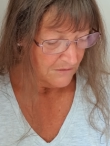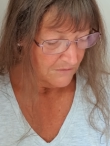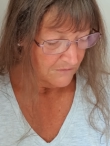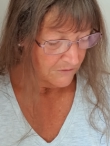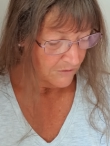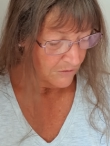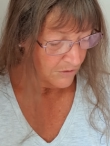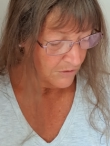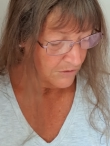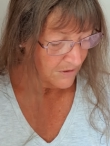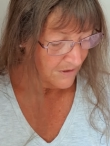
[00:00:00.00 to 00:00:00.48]

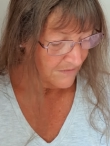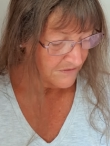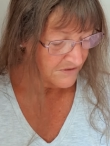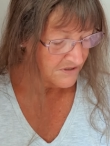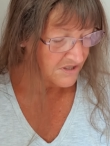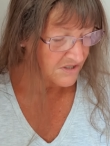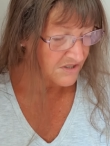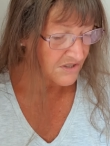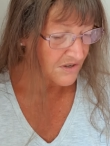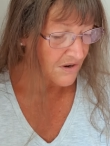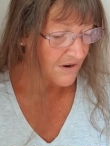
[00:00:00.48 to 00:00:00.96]
For whoever
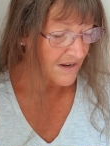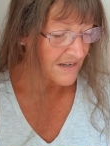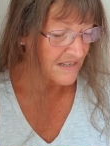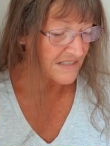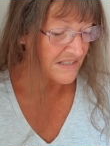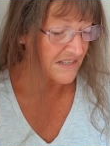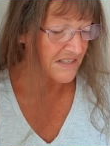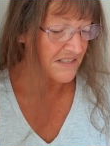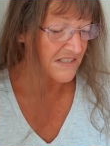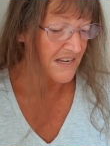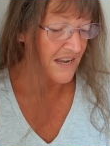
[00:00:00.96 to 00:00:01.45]

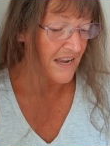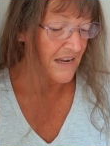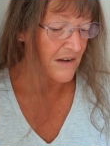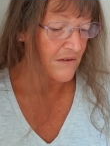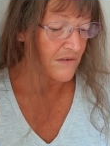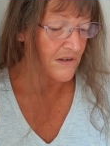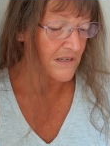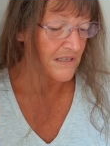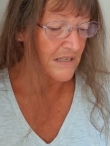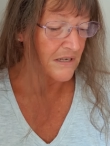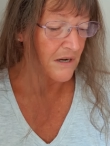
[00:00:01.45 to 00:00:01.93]
desires to
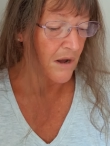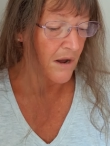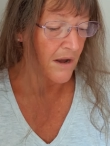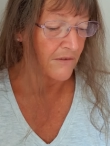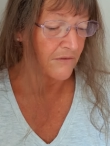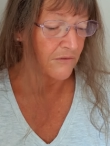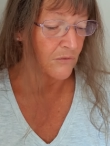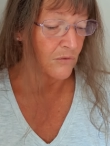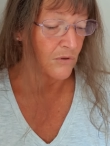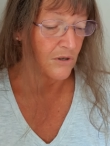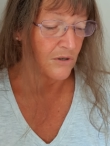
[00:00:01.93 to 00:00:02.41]
save his
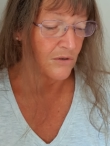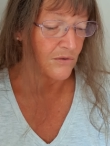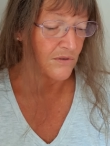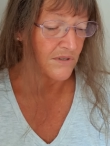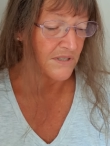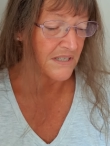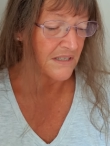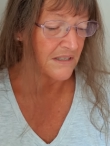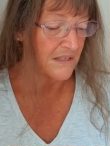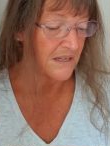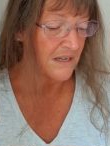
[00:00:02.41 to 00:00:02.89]
life will
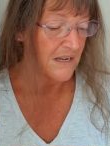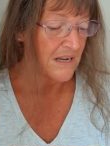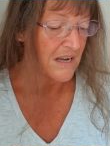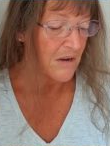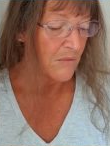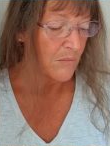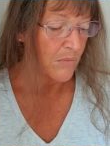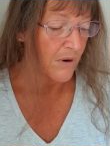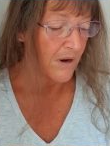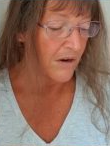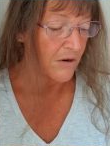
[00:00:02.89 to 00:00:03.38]
lose it,
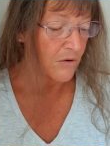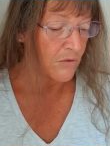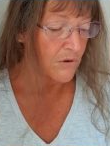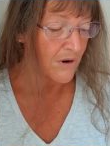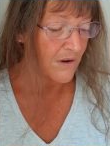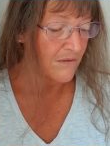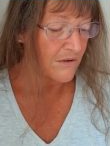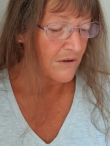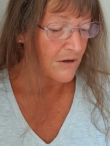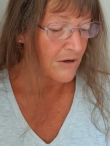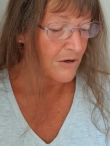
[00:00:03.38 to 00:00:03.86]
but
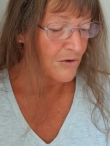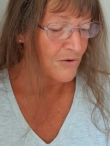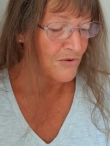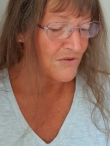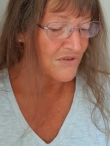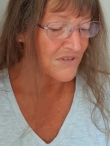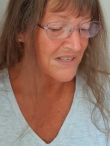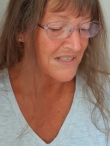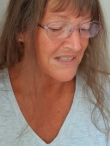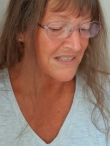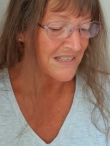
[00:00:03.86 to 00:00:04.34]
whoever
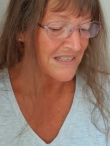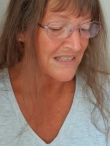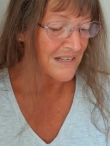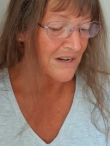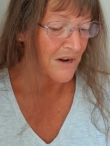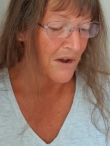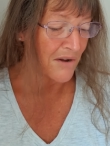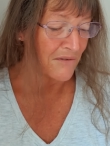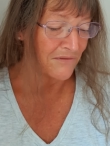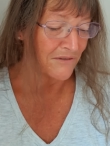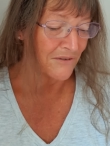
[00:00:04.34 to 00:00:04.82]
loses his
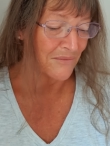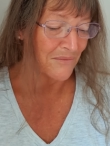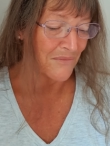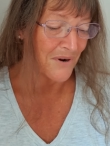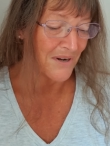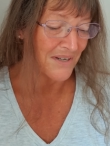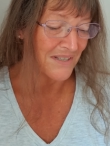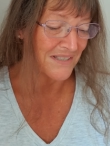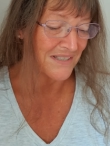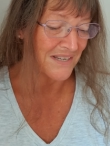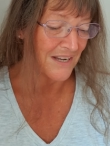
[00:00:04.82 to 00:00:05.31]
life for
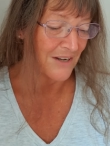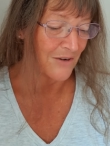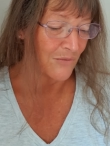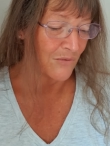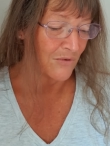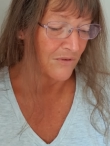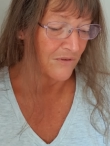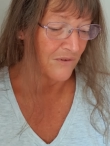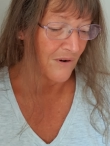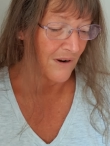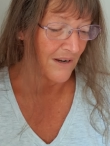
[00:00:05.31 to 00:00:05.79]
my sake
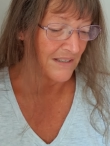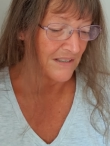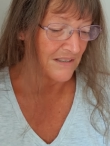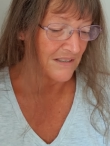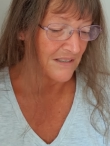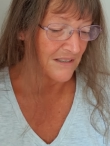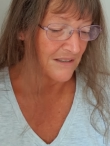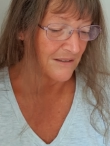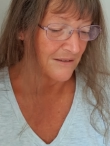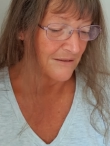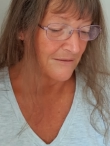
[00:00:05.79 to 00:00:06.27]
will
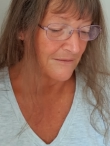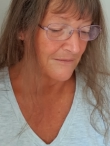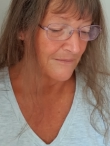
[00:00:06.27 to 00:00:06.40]
find it.